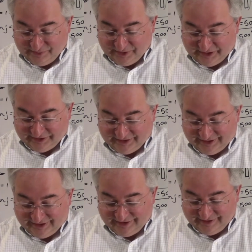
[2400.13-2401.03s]
minutes.
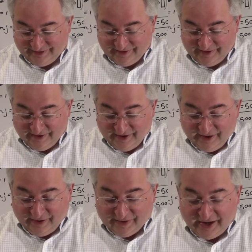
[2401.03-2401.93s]

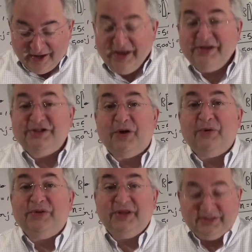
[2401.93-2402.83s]
Okay, so
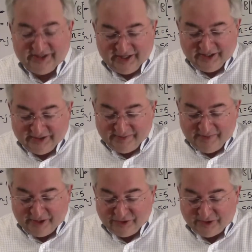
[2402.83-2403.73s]
this is
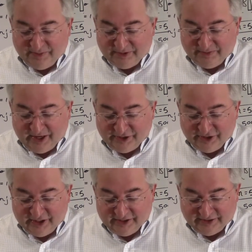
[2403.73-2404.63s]
matrix
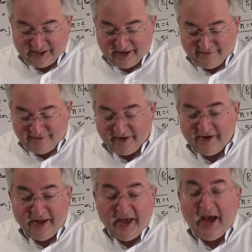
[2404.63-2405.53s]
multiplication. It's a lot of fun.
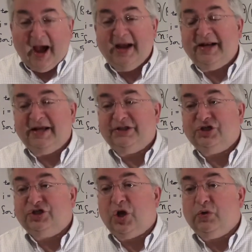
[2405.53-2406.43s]
I'd like to
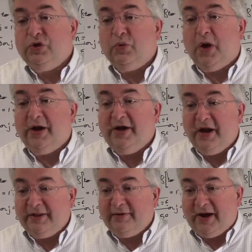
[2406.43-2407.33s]
show you
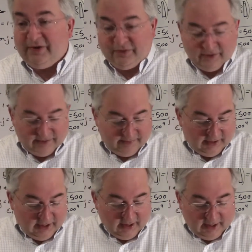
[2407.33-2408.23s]
another algorithm
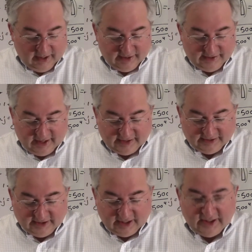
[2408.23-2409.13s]
that
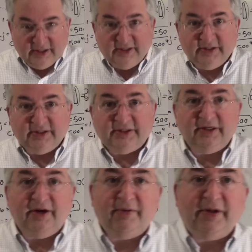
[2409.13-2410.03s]
does. You
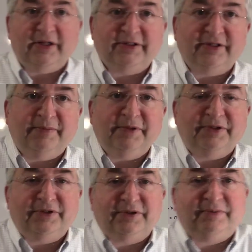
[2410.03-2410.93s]
know what? Let me
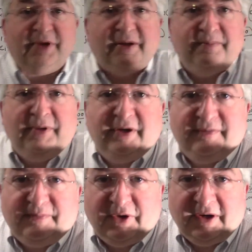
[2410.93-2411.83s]
just take a
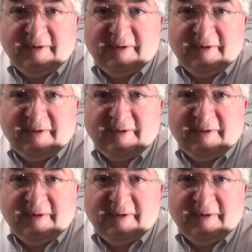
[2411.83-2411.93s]
minute break.